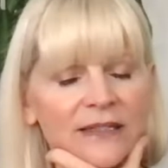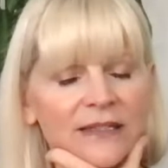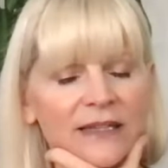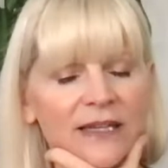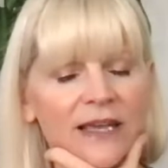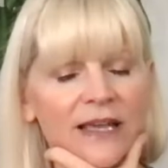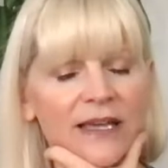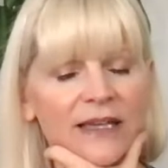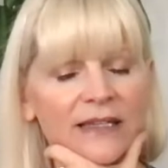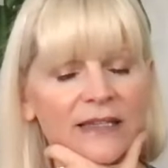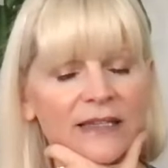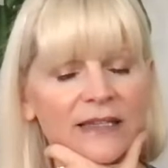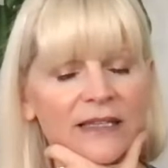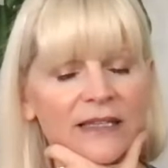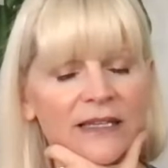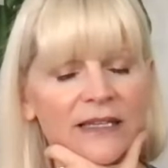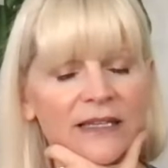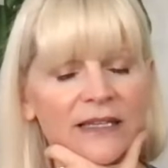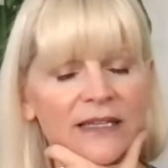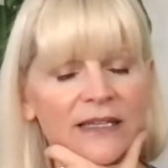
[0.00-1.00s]
and
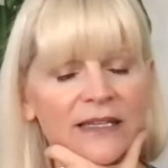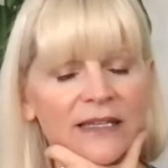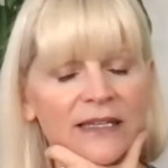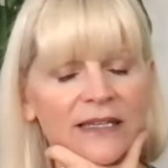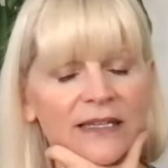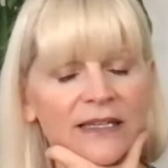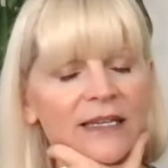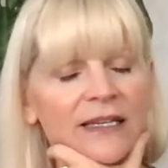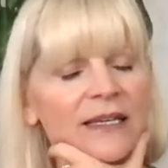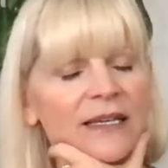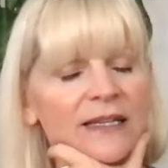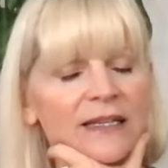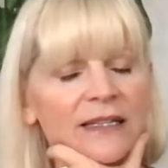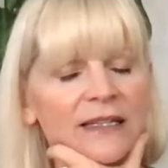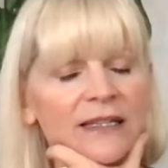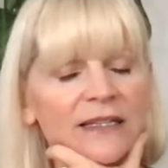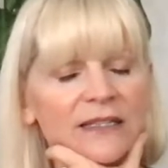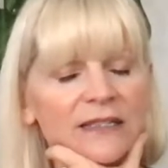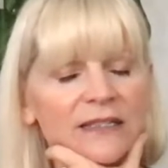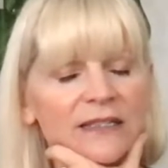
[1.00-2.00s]

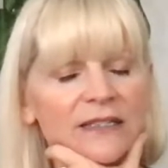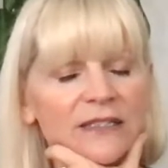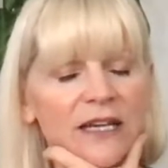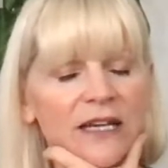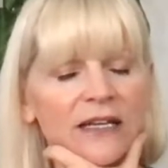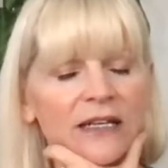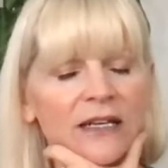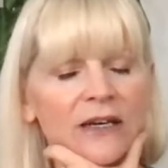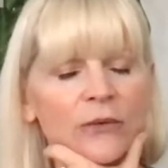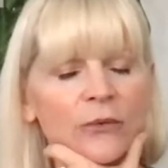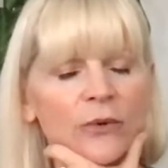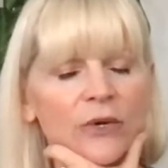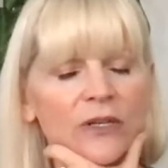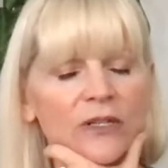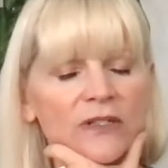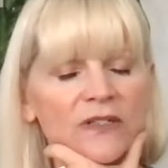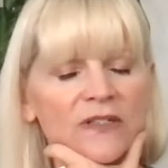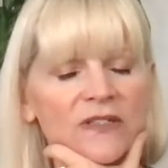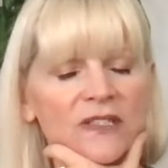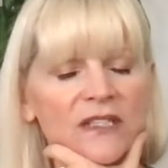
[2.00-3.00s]
this agenda
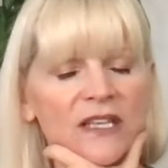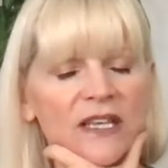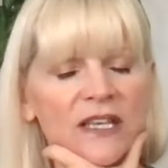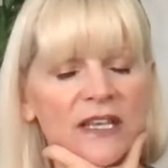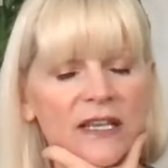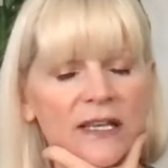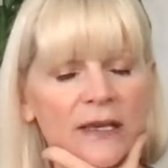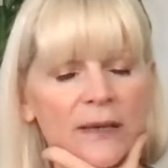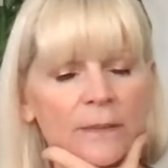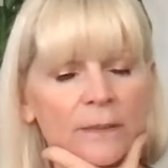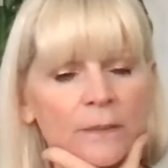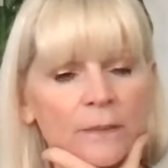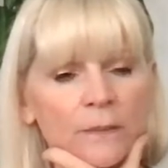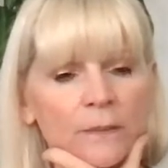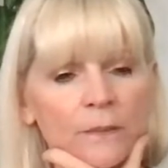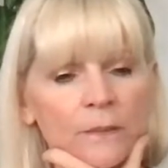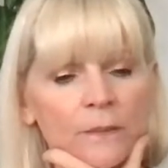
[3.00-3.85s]
would seem